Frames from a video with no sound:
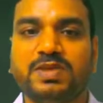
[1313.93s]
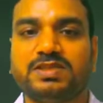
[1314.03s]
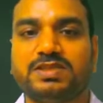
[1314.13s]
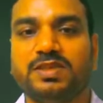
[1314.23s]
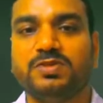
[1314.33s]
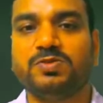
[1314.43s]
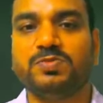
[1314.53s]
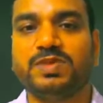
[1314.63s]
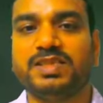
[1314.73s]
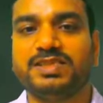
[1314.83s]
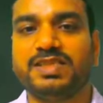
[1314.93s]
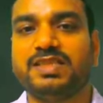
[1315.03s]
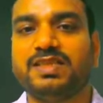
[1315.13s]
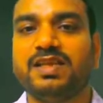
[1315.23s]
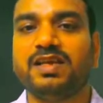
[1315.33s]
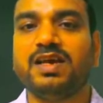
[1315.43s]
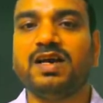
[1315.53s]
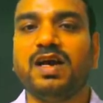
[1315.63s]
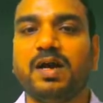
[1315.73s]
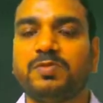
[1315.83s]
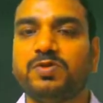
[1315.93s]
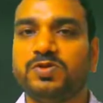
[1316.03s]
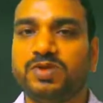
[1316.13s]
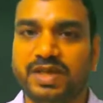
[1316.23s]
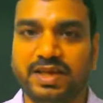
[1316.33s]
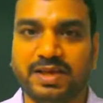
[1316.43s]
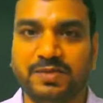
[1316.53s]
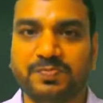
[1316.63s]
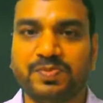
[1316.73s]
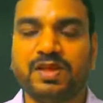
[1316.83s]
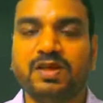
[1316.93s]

plus t2 plus t3 up to tn.